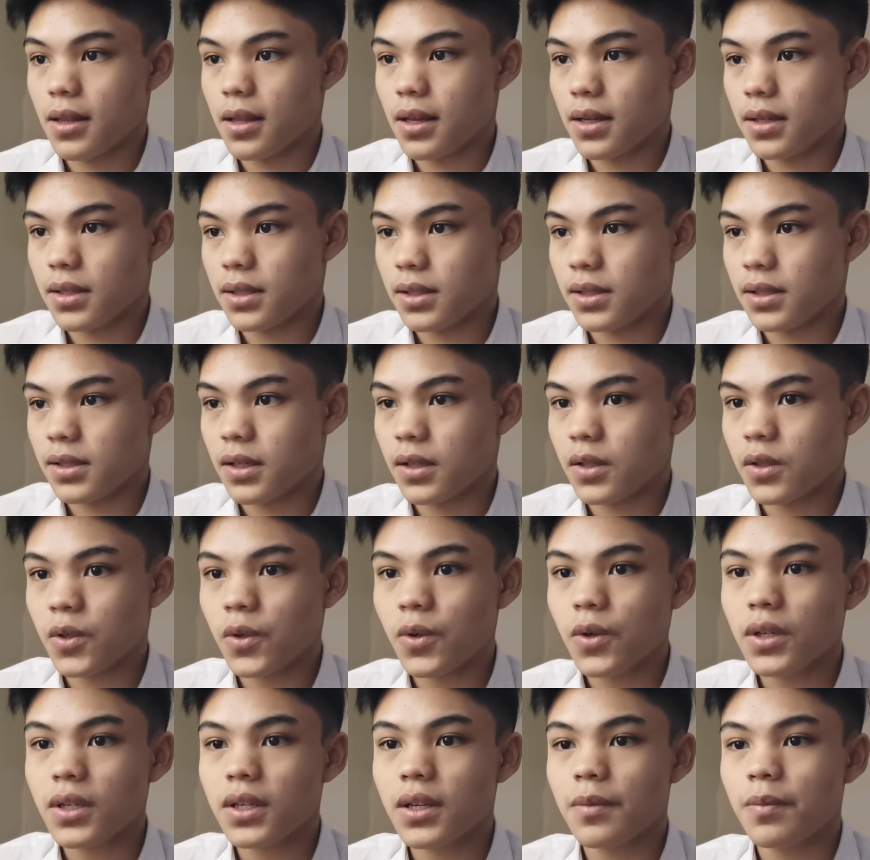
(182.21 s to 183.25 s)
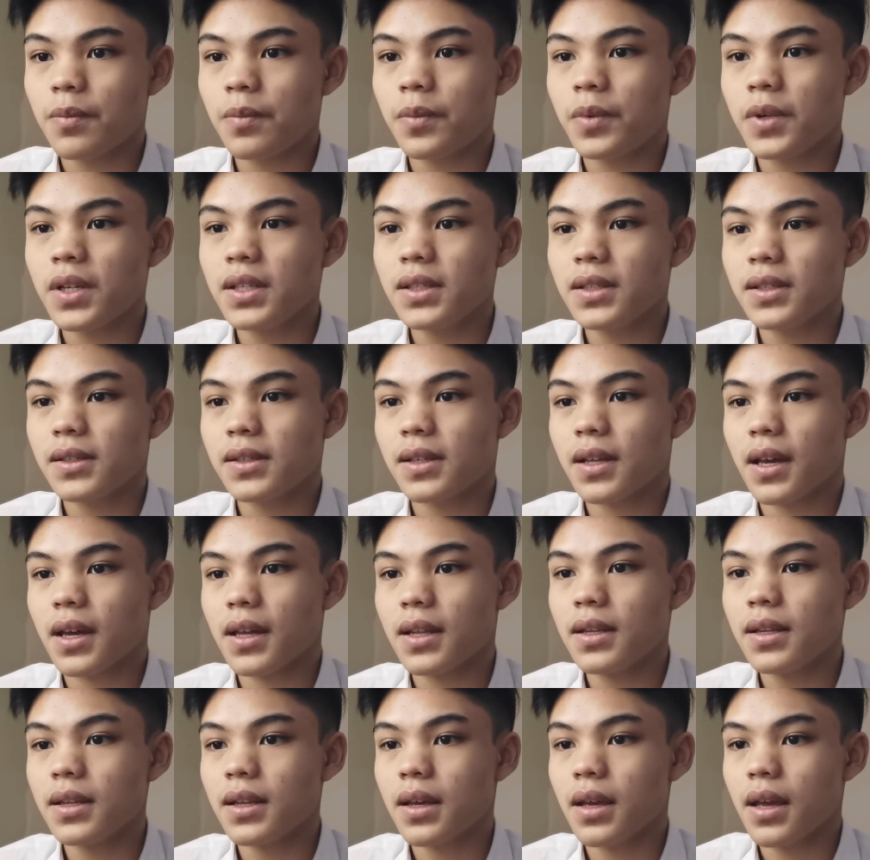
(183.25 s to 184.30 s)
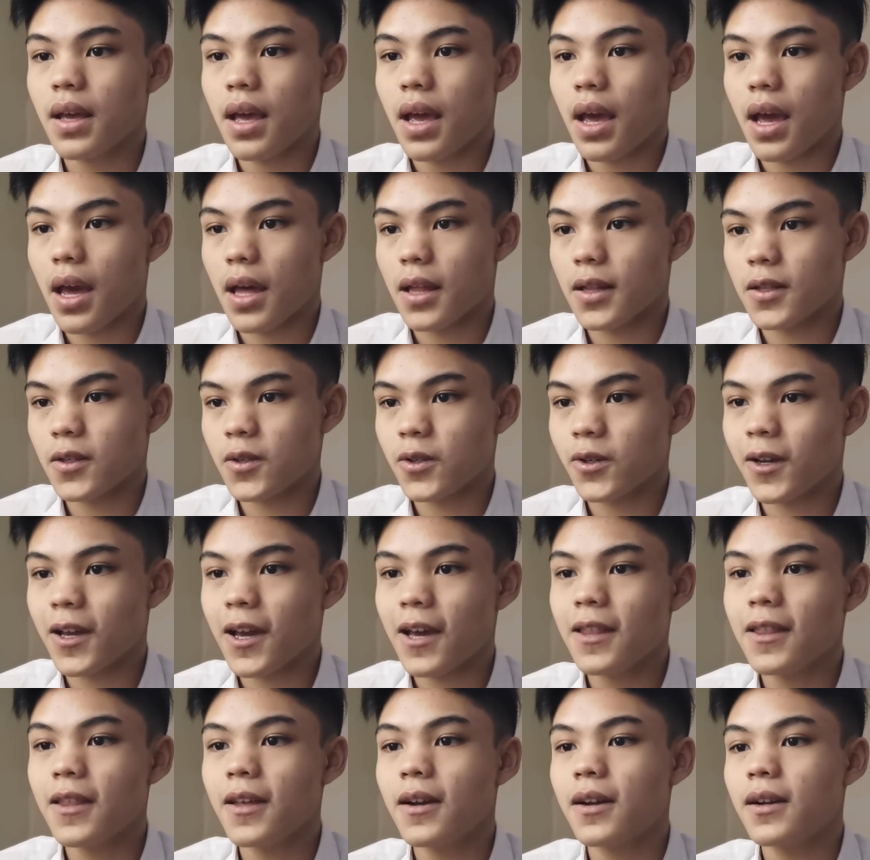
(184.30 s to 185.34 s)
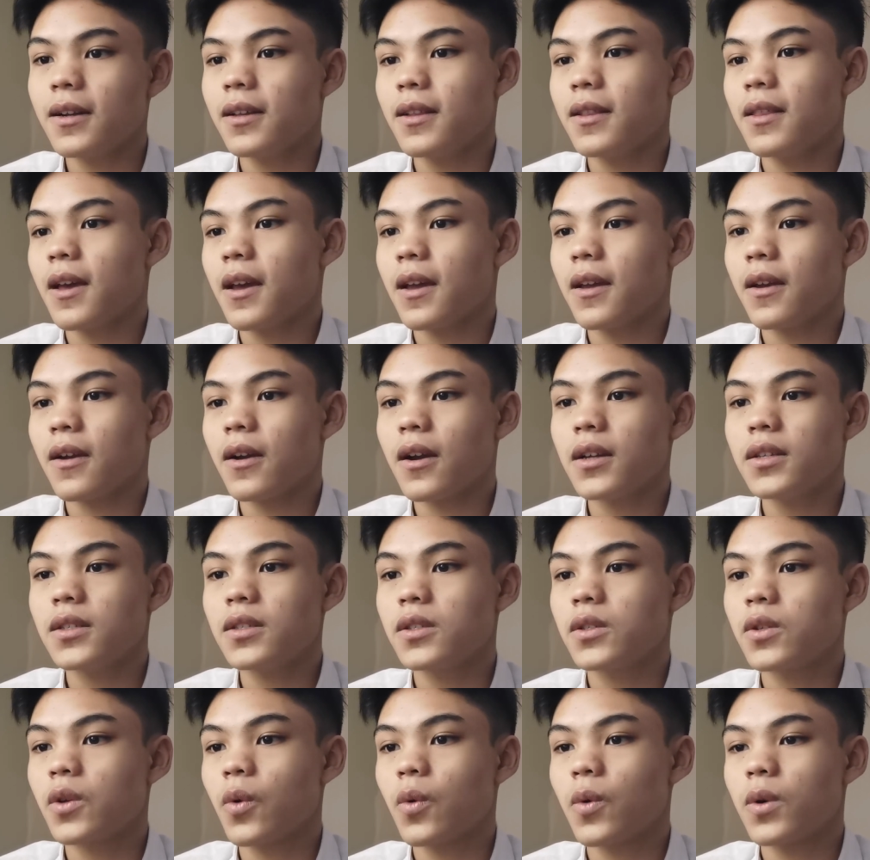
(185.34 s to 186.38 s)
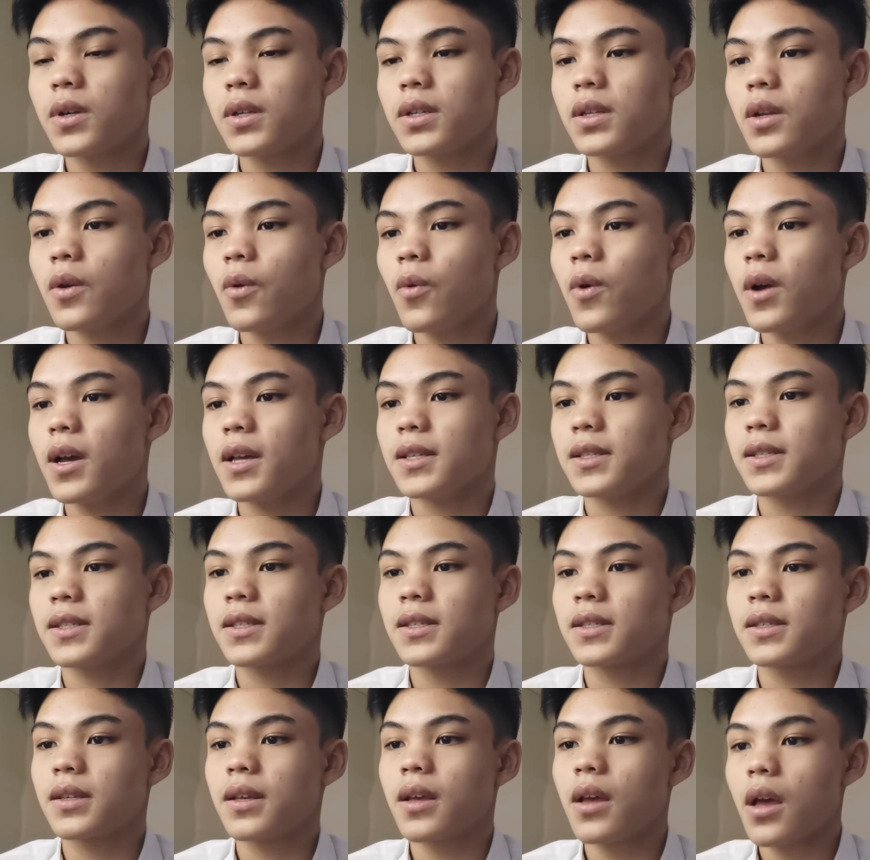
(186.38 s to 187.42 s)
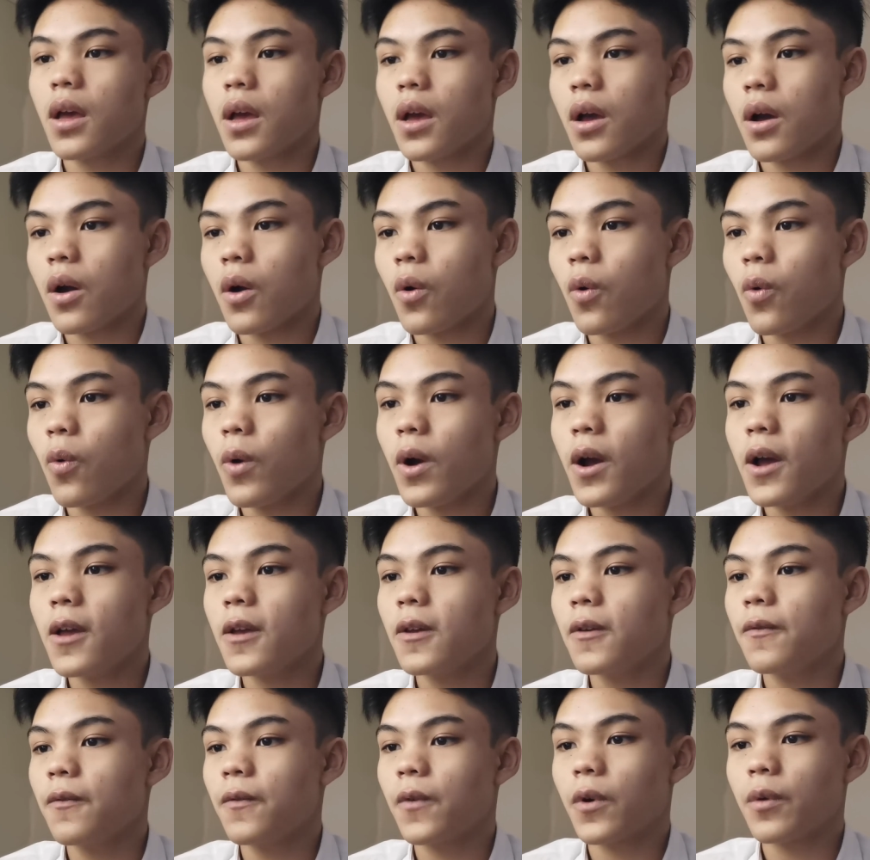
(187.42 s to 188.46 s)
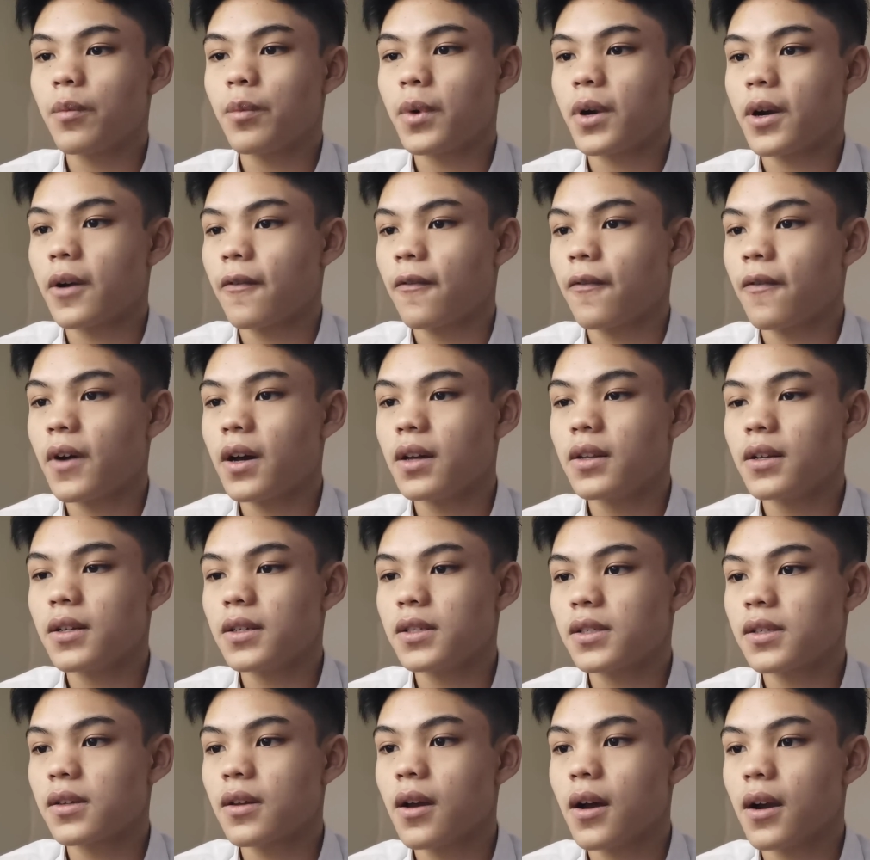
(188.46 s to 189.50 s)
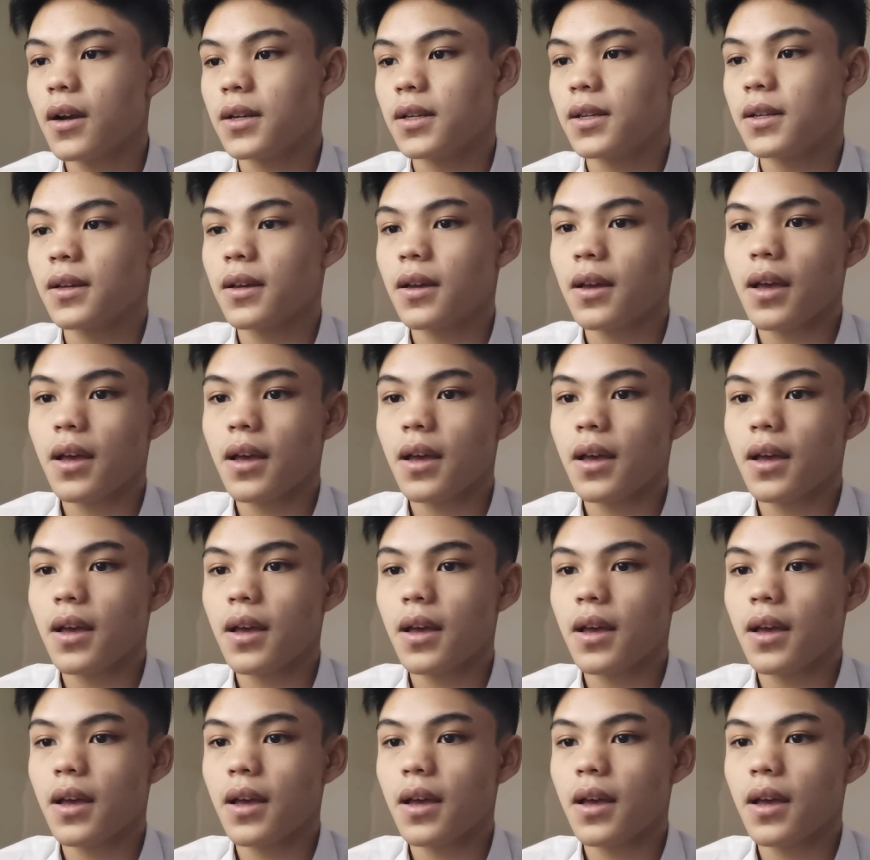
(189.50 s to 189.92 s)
Then she took the prince's hand, and together they ran toward the west, away from her father's guard.